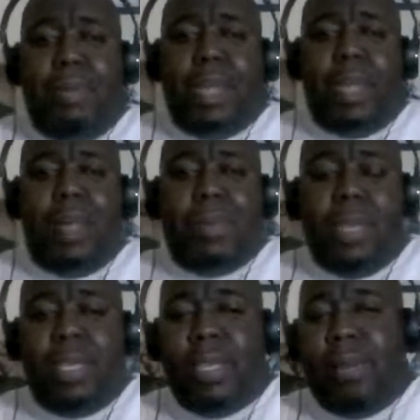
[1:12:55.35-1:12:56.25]
becomes
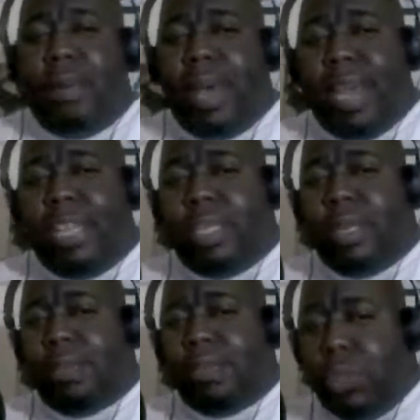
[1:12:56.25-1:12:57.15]
a double agent
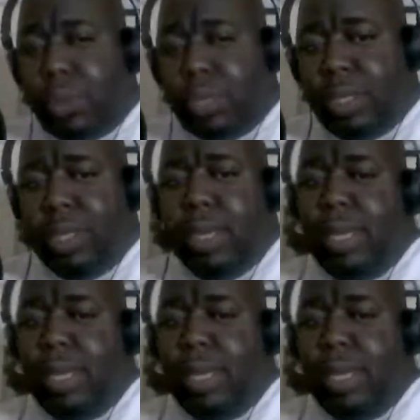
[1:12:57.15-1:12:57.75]
of sorts,